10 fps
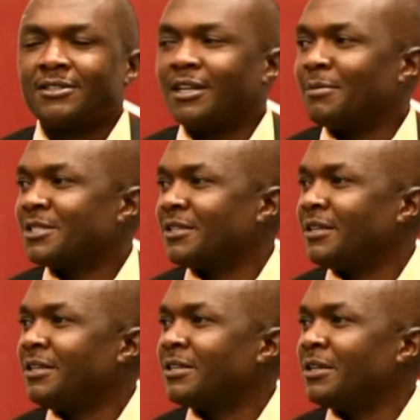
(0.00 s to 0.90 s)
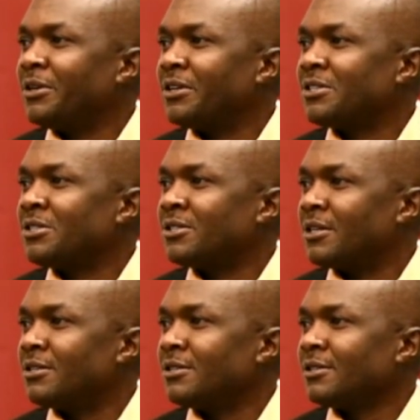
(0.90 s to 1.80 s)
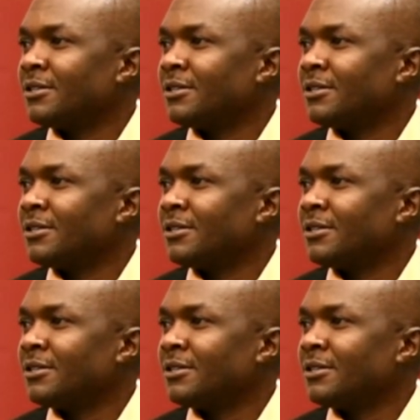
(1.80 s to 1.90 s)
still a little resistant